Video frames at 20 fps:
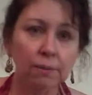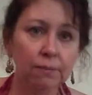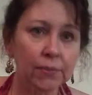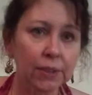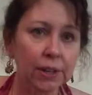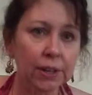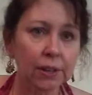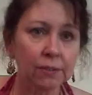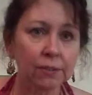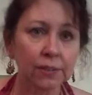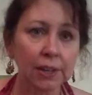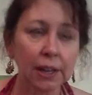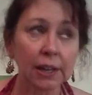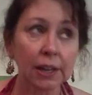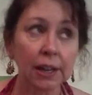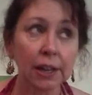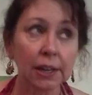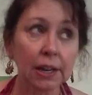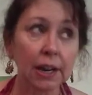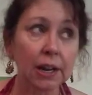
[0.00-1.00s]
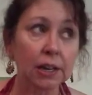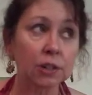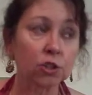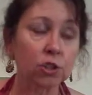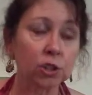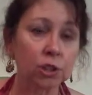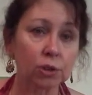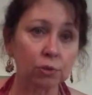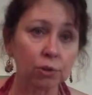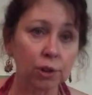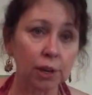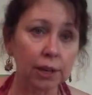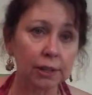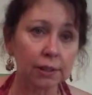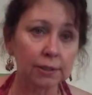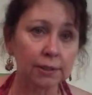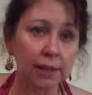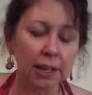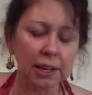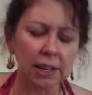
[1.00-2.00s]
that they had actually
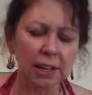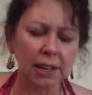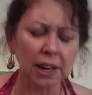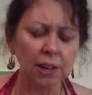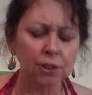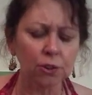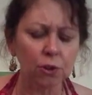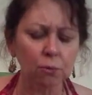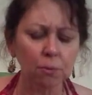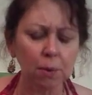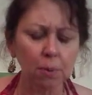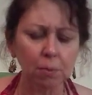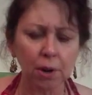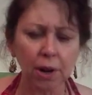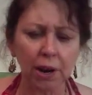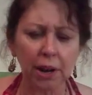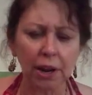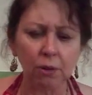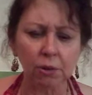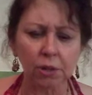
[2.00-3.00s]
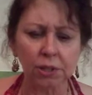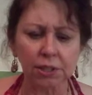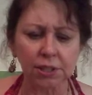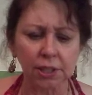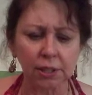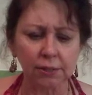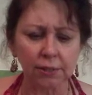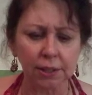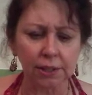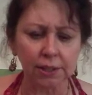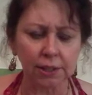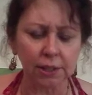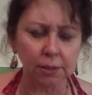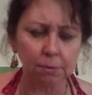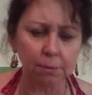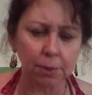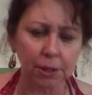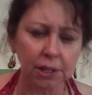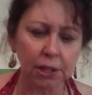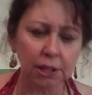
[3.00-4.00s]
created that. And I don't remember how he said they
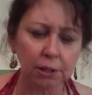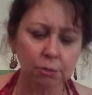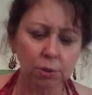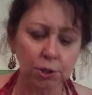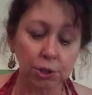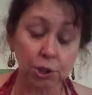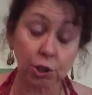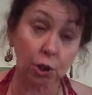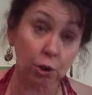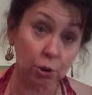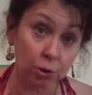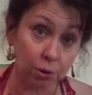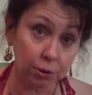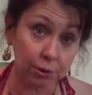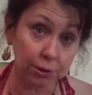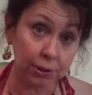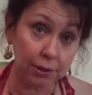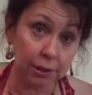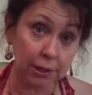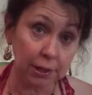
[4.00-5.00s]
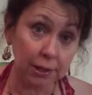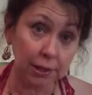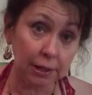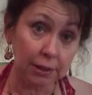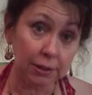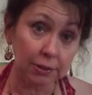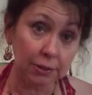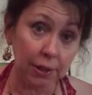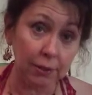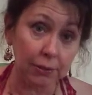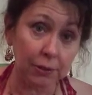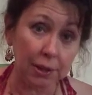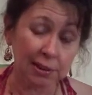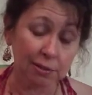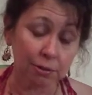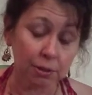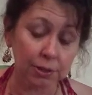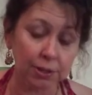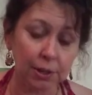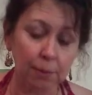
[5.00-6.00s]
did, but he was told that there
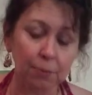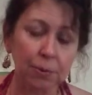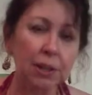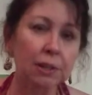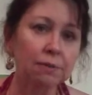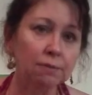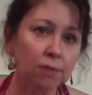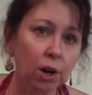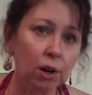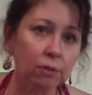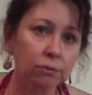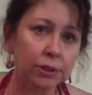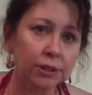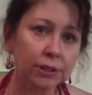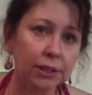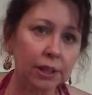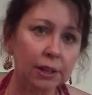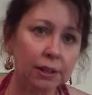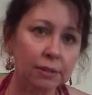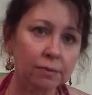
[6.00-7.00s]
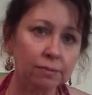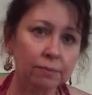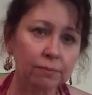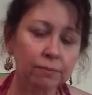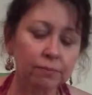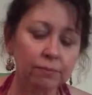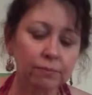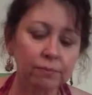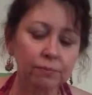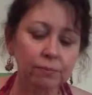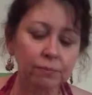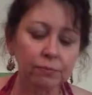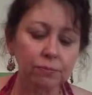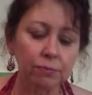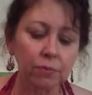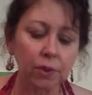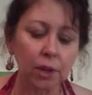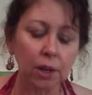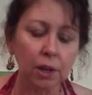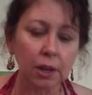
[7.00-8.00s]
was something involved with that.
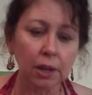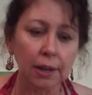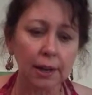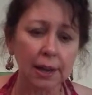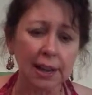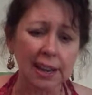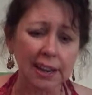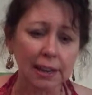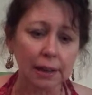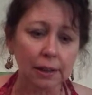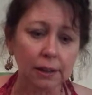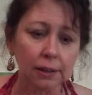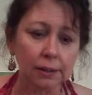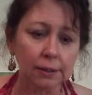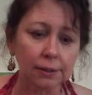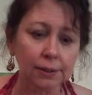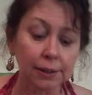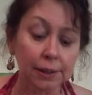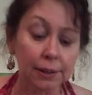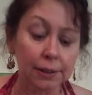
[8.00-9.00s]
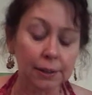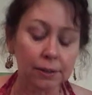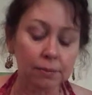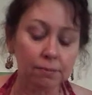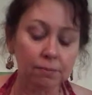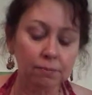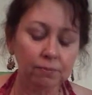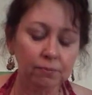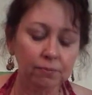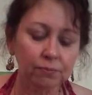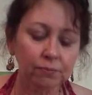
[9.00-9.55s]
And